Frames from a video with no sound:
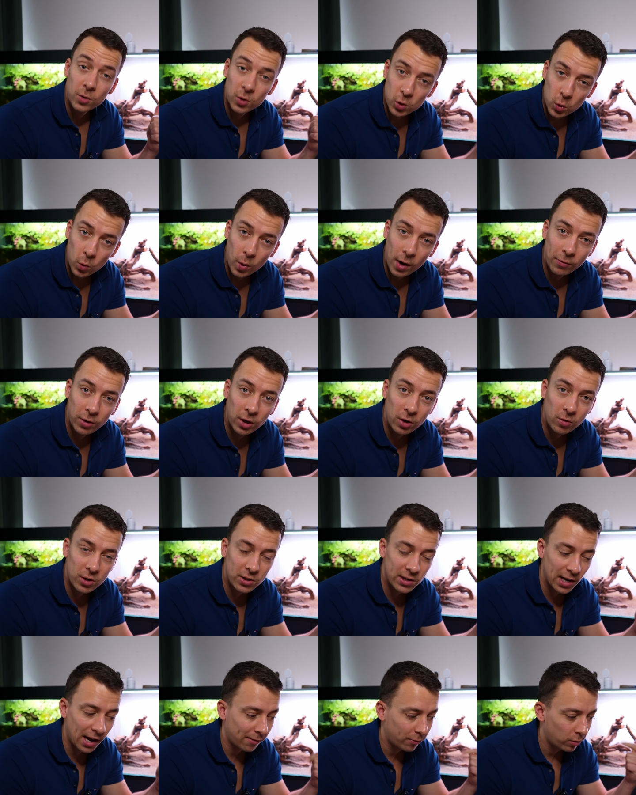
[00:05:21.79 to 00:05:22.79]
So we have the
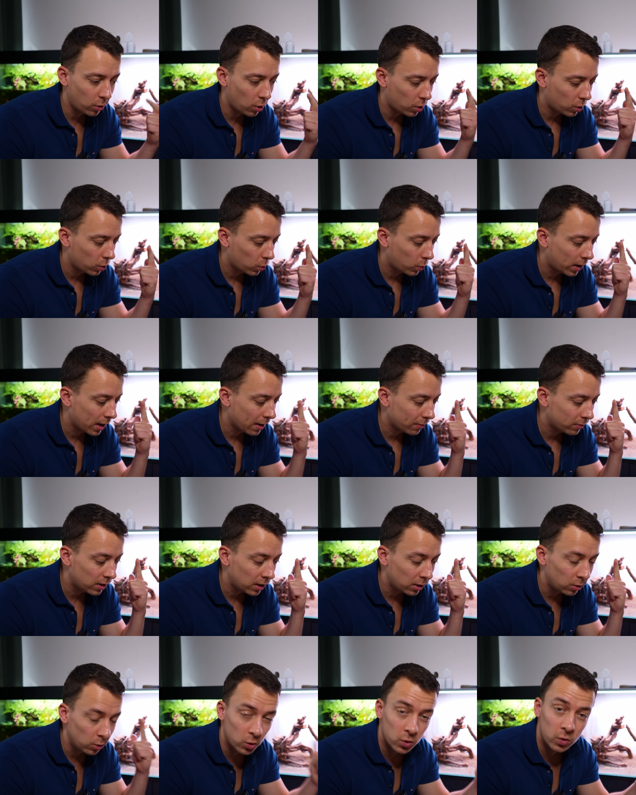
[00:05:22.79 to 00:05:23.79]
crushed lava rock, we have
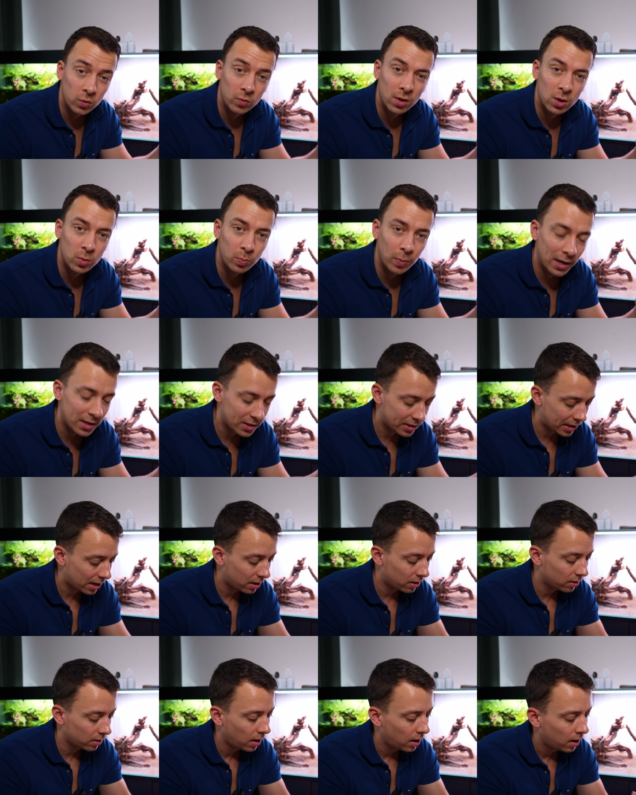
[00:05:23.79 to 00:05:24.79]
the nutrient-rich base
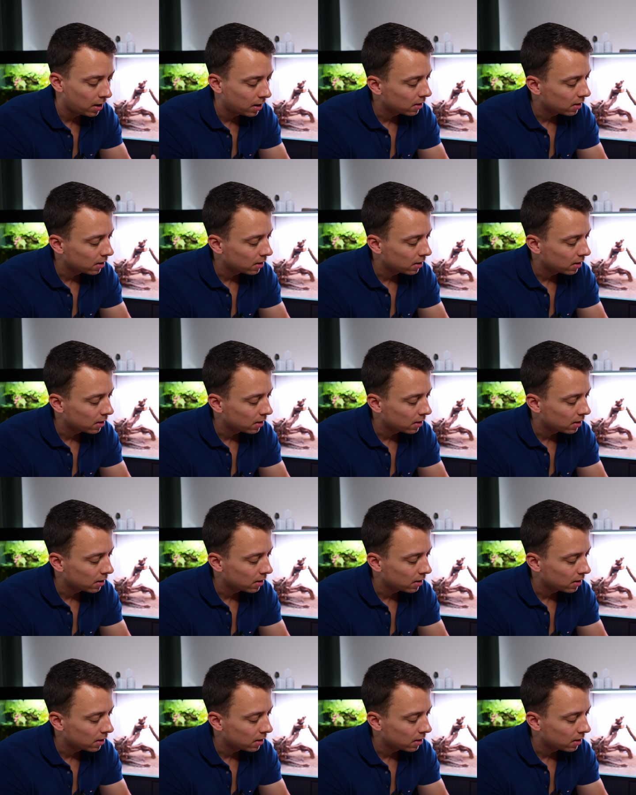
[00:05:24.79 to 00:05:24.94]
layer.